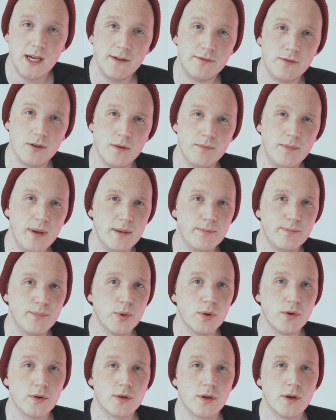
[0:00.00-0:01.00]
if you're a bit
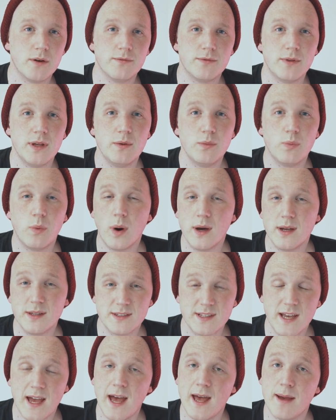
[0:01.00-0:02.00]
bored of the
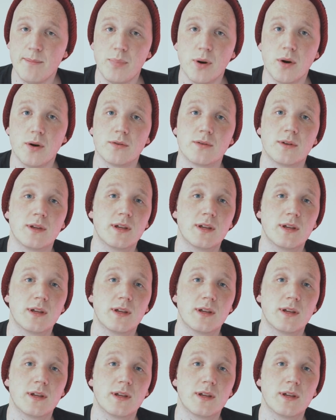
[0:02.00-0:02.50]
white AirPod